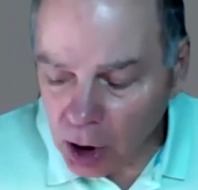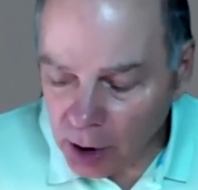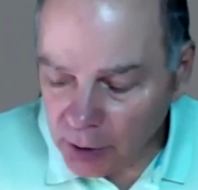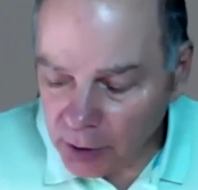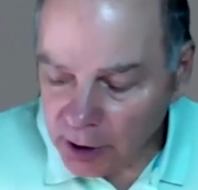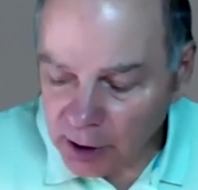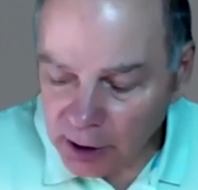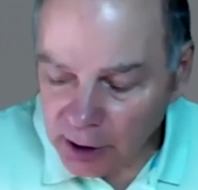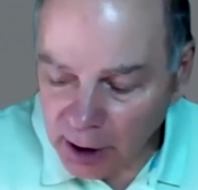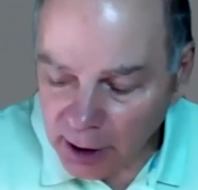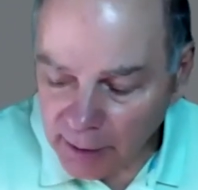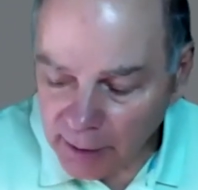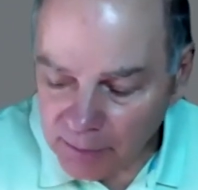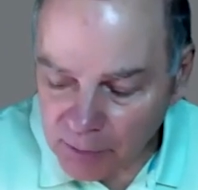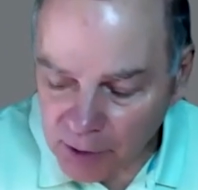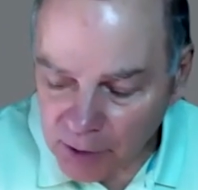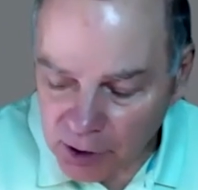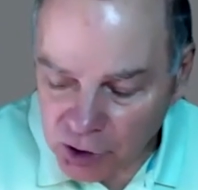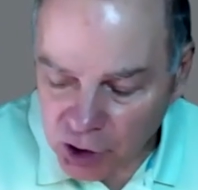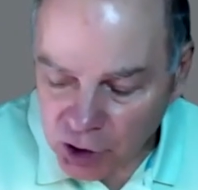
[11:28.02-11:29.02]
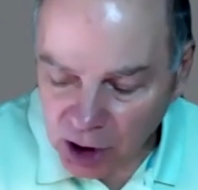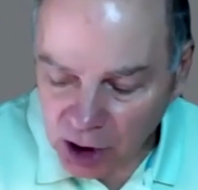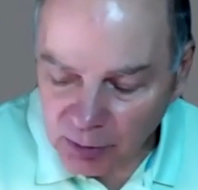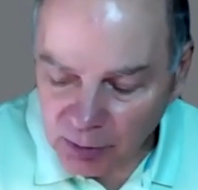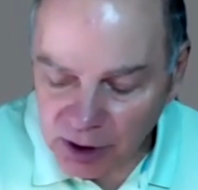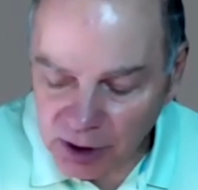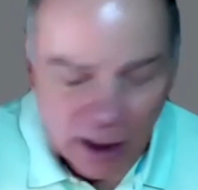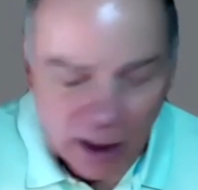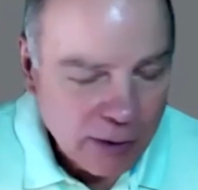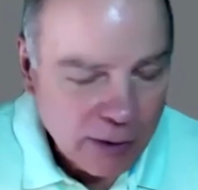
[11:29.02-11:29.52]
the
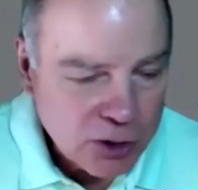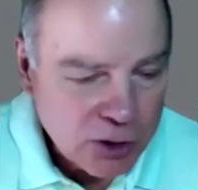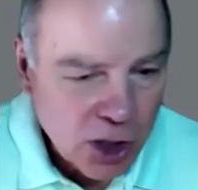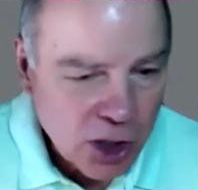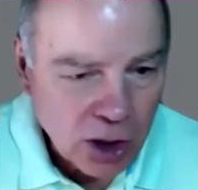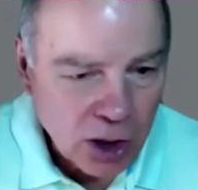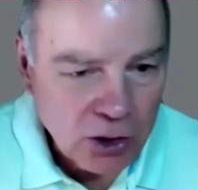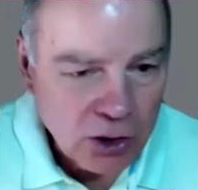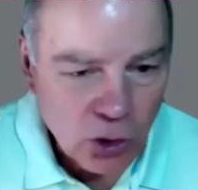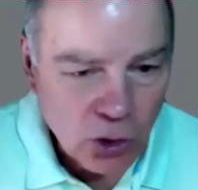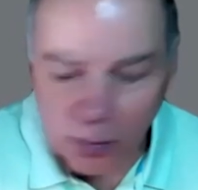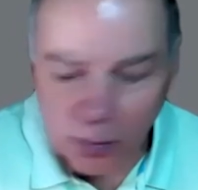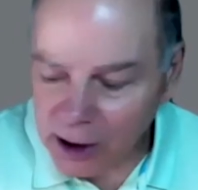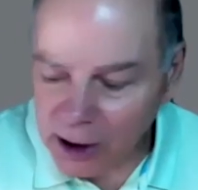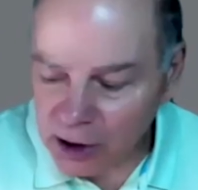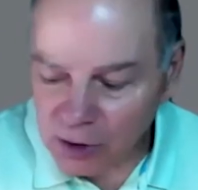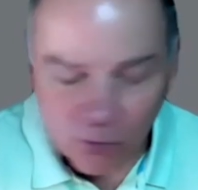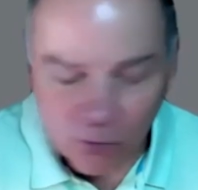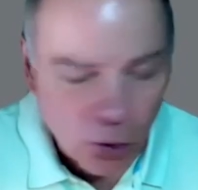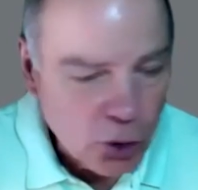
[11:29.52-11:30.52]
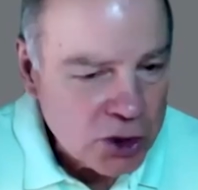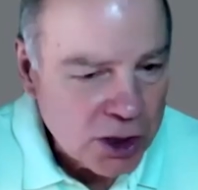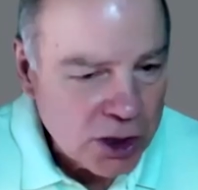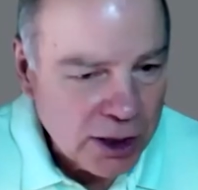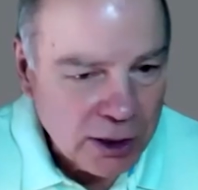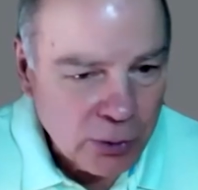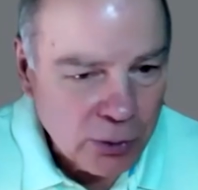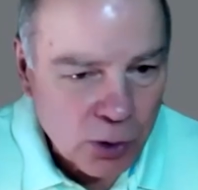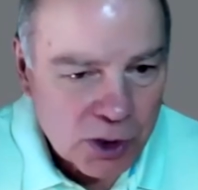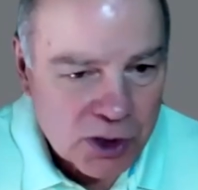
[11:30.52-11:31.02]
gentleman that I was talking to about
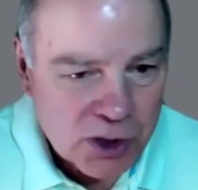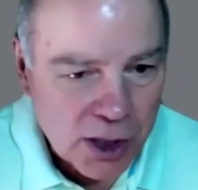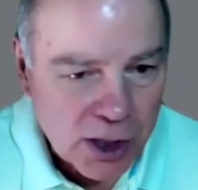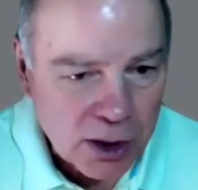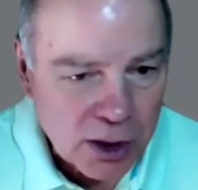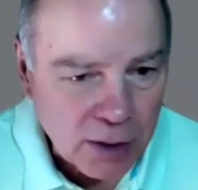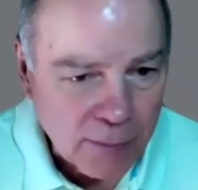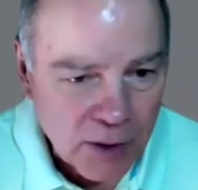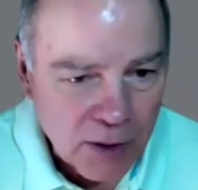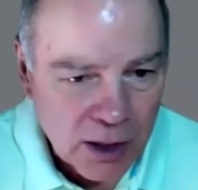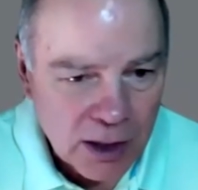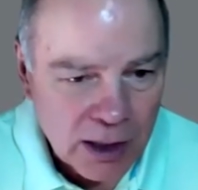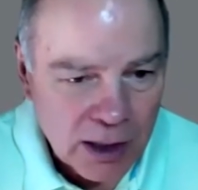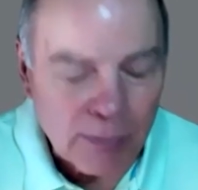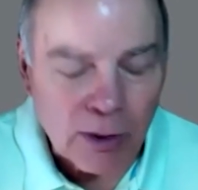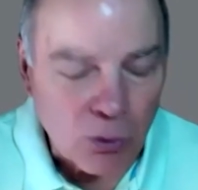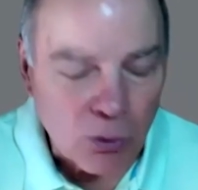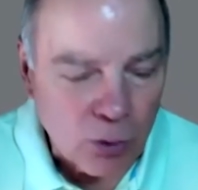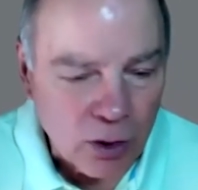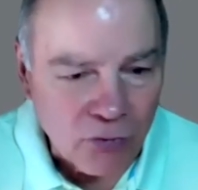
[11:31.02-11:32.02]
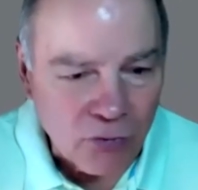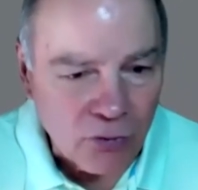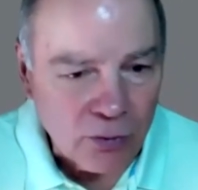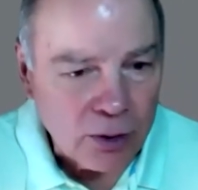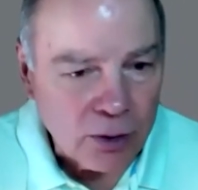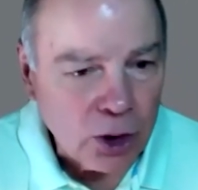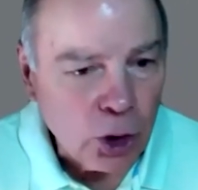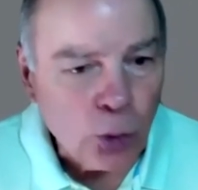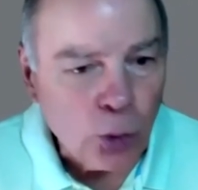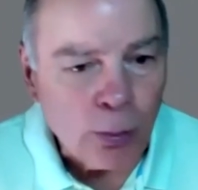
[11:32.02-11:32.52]
diversity was an immigrant from
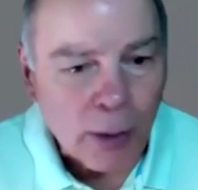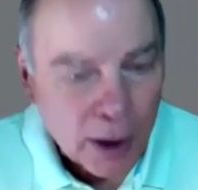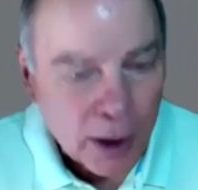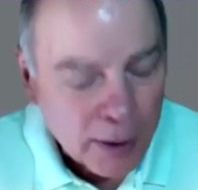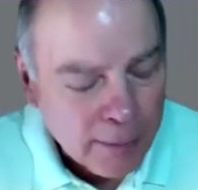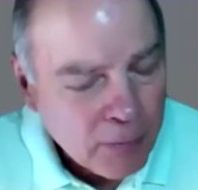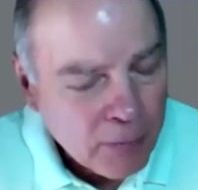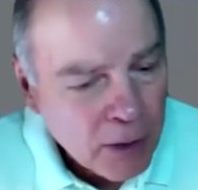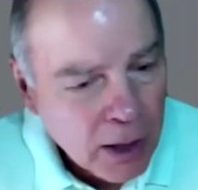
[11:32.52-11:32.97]
Cuba.